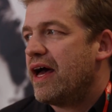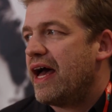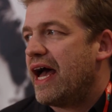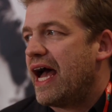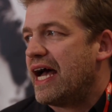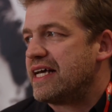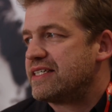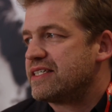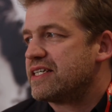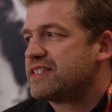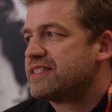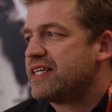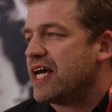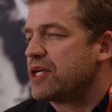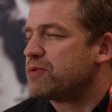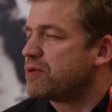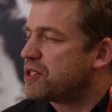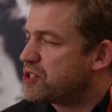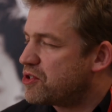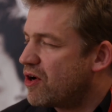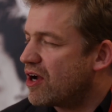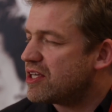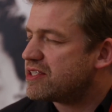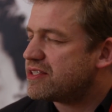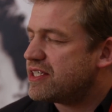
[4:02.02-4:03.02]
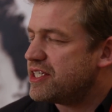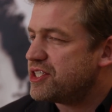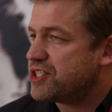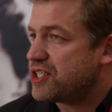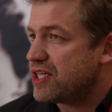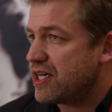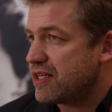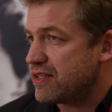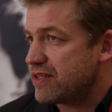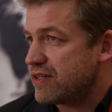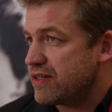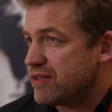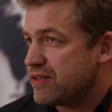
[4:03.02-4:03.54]
As I said, we trust each
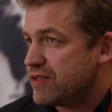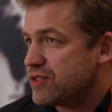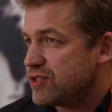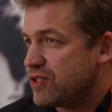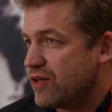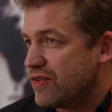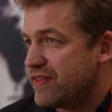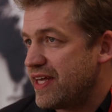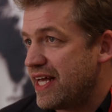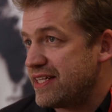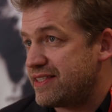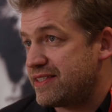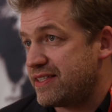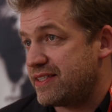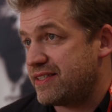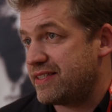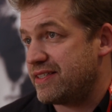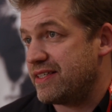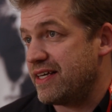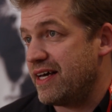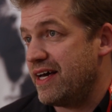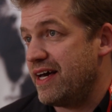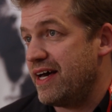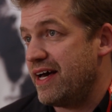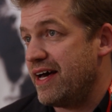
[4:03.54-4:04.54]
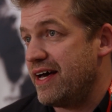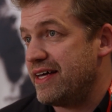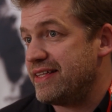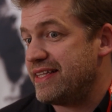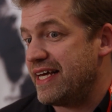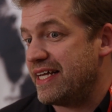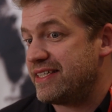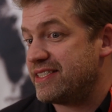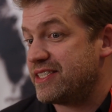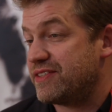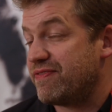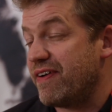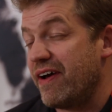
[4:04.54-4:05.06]
other, so
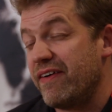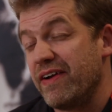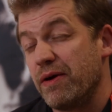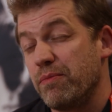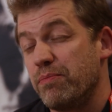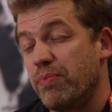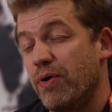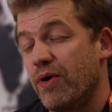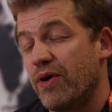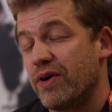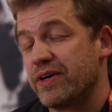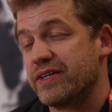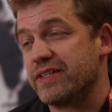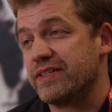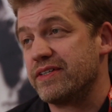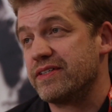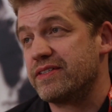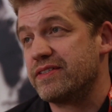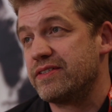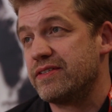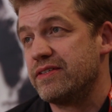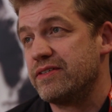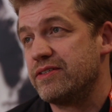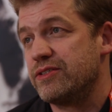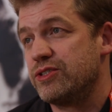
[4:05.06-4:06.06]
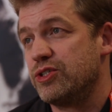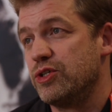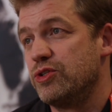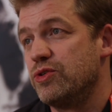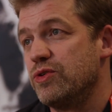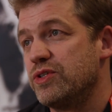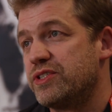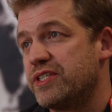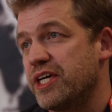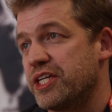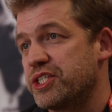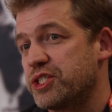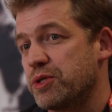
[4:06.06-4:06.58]
that's very important to
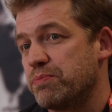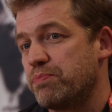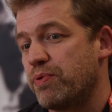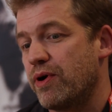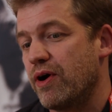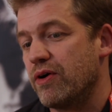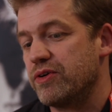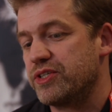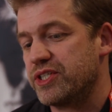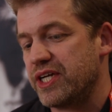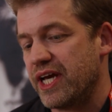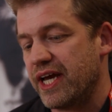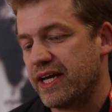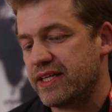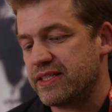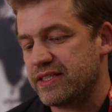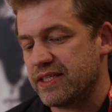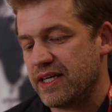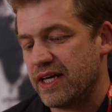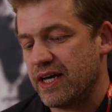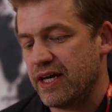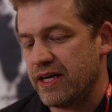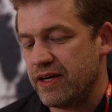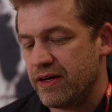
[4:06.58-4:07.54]
do such a project.